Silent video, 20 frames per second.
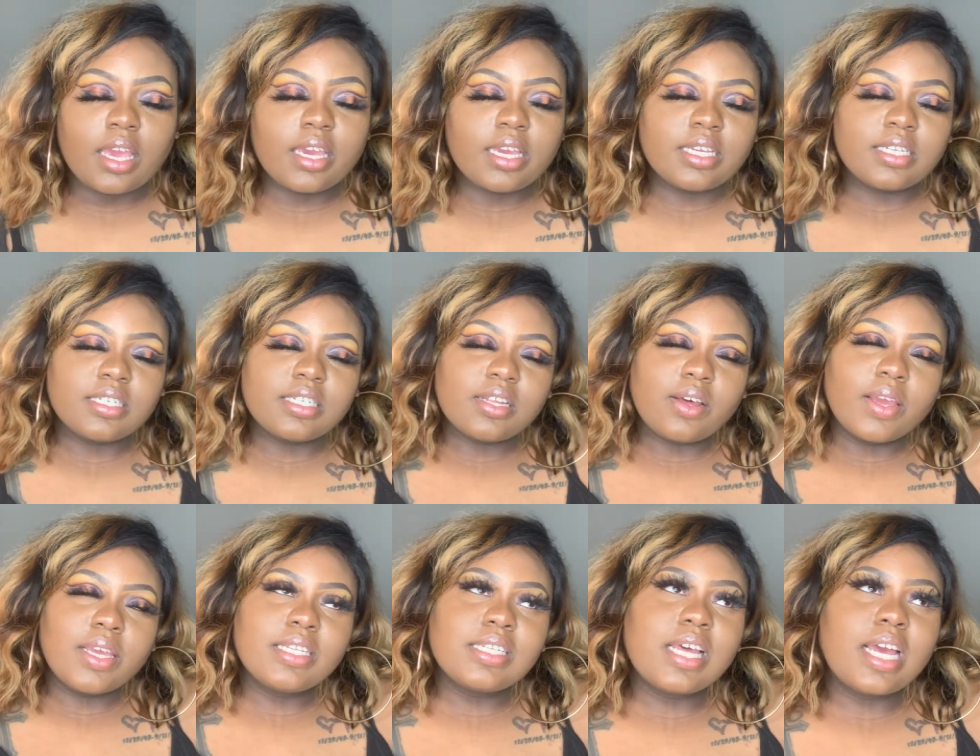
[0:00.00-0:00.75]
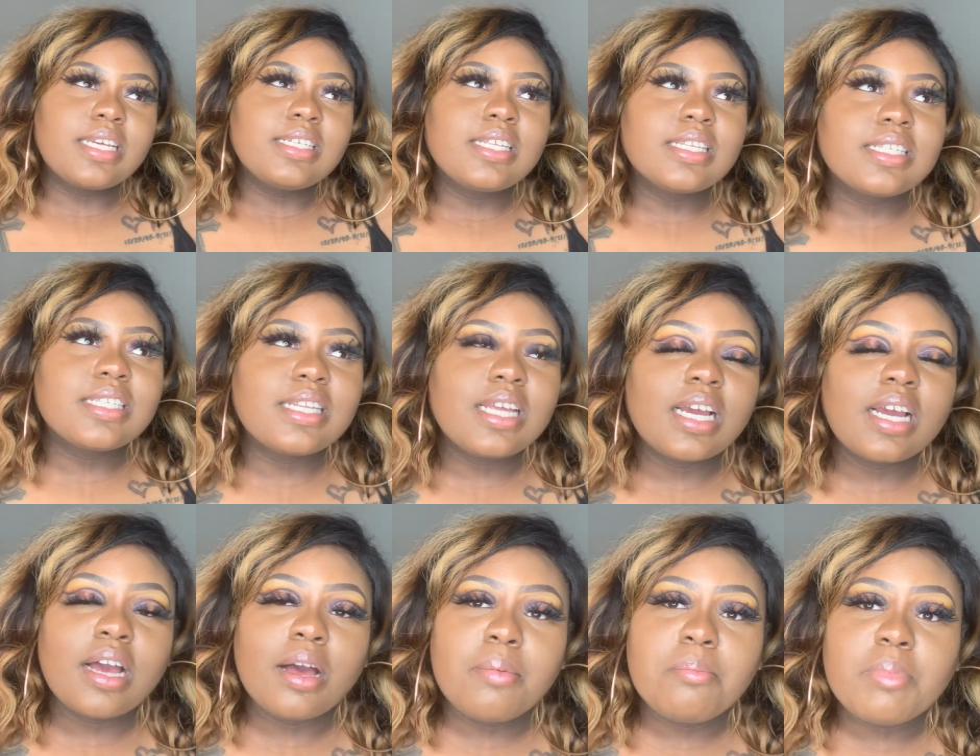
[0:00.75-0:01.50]
And so he tastes the
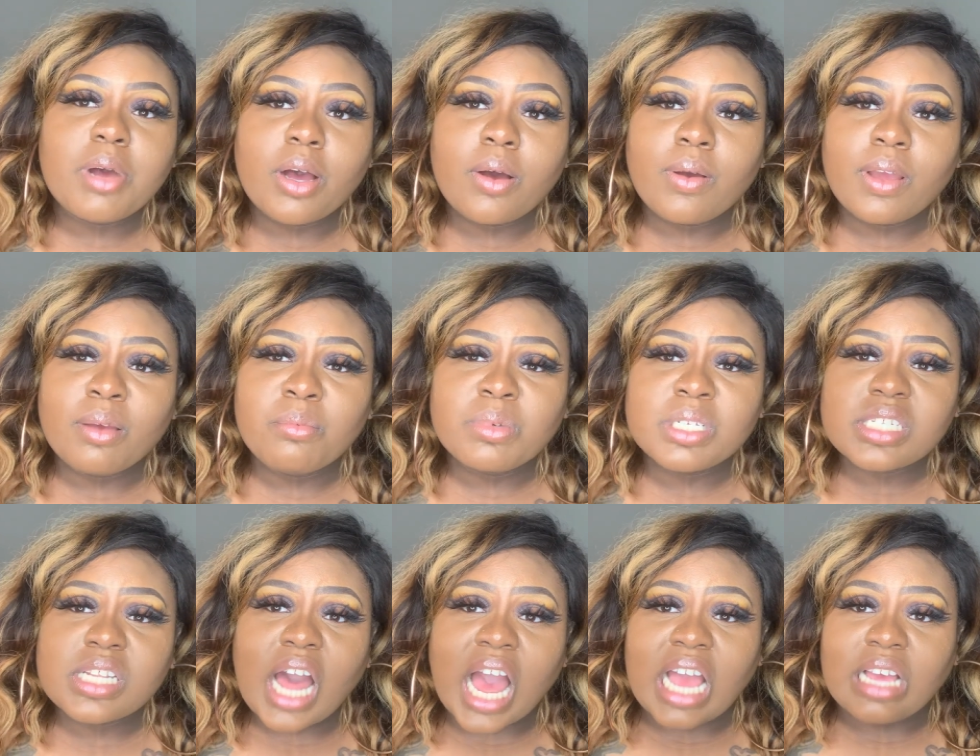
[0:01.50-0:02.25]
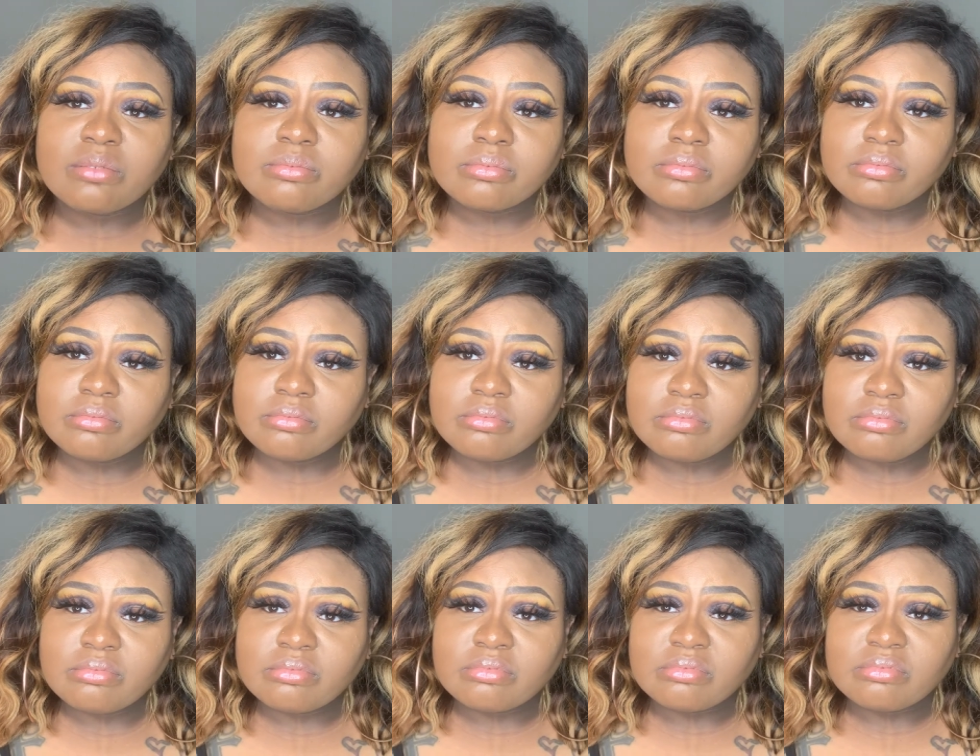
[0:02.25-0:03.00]
gumbo and was like,
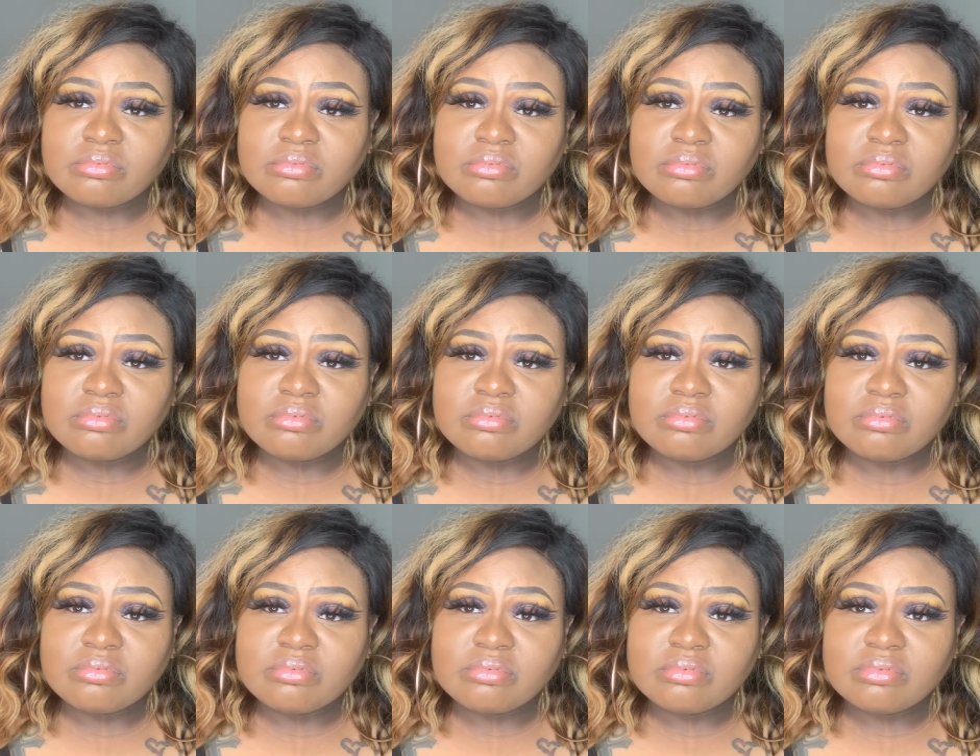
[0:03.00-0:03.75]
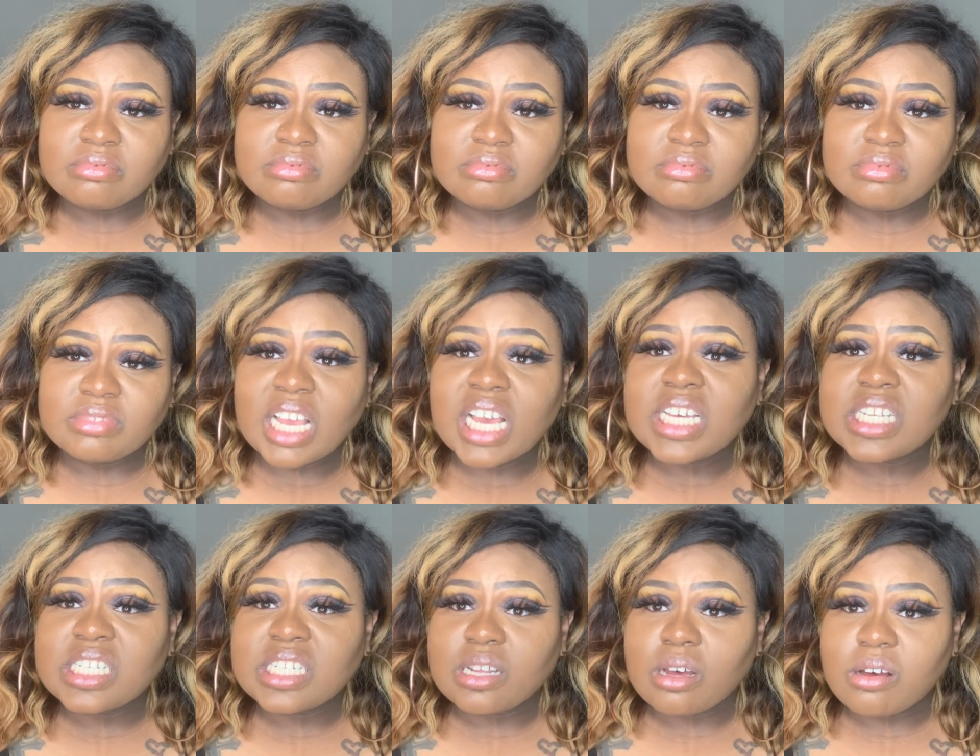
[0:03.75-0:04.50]
mmm,
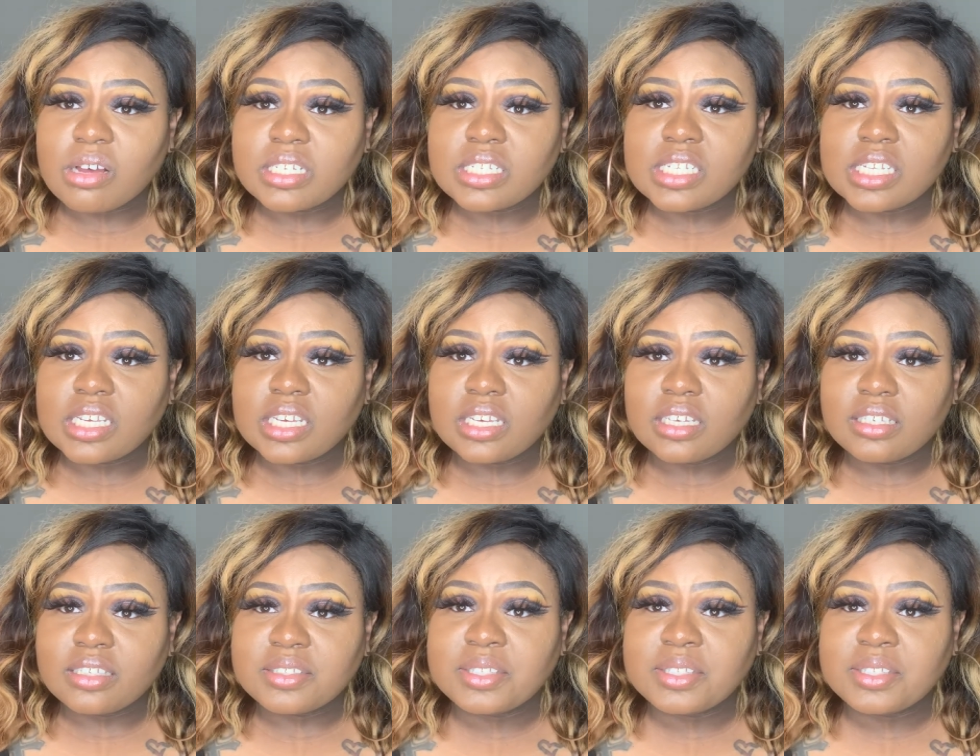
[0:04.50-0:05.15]
that's salty.